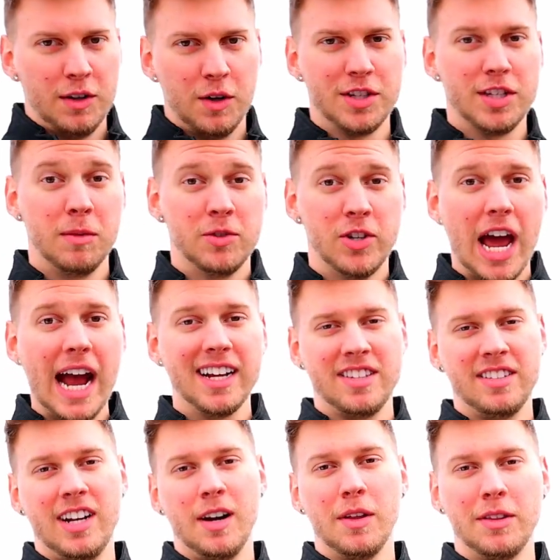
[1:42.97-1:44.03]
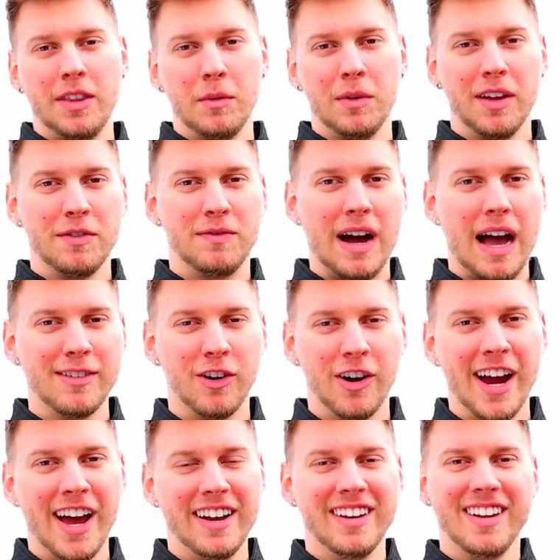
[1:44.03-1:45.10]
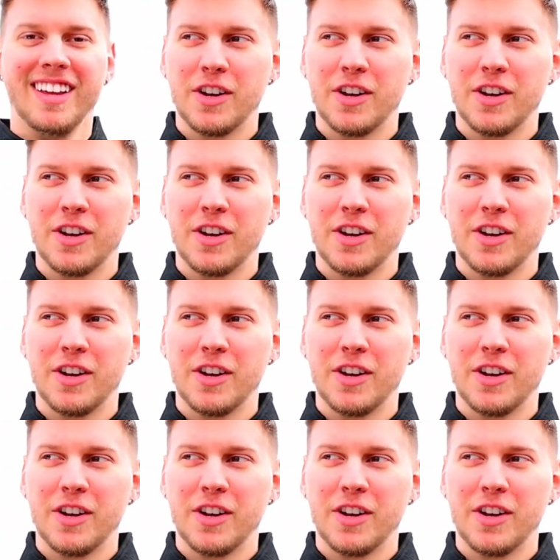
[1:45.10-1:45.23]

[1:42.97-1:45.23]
There's some jackets in there that they were like five grand.